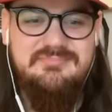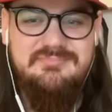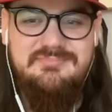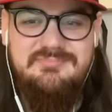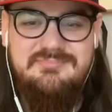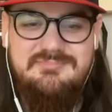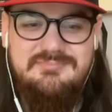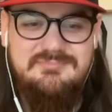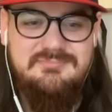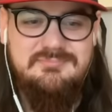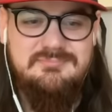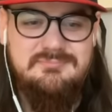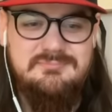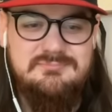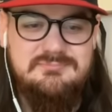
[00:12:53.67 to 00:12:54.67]

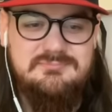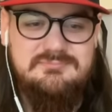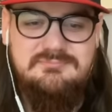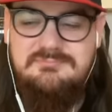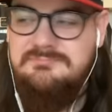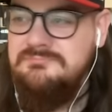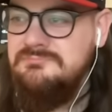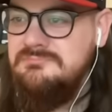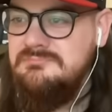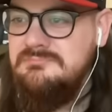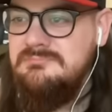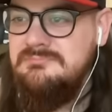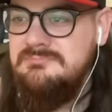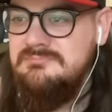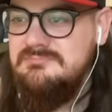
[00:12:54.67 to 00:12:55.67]

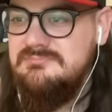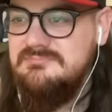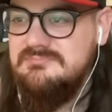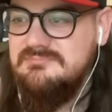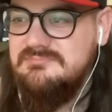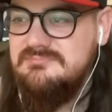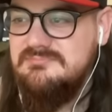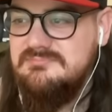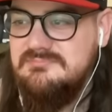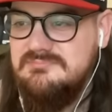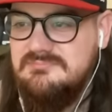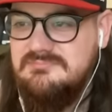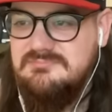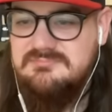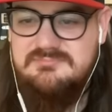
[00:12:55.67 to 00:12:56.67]

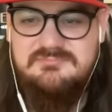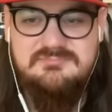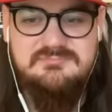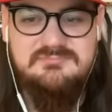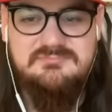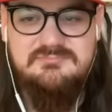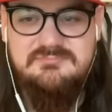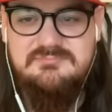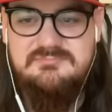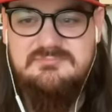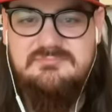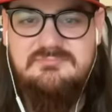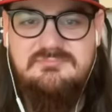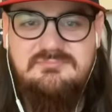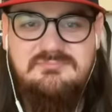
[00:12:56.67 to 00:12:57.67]

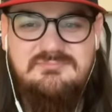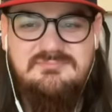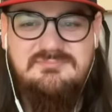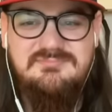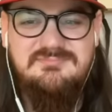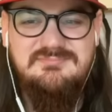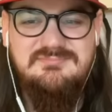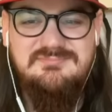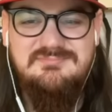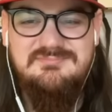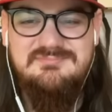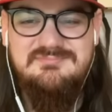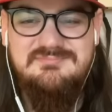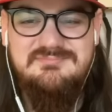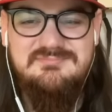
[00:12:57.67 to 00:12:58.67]

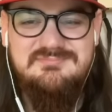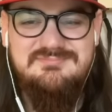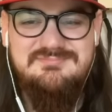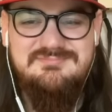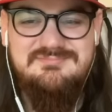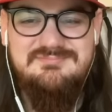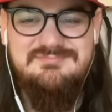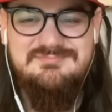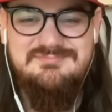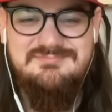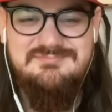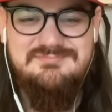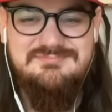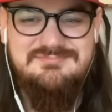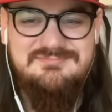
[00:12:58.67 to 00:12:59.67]

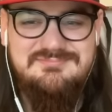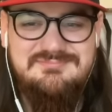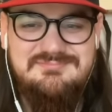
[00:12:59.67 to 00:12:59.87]
No words are spoken by the person on screen.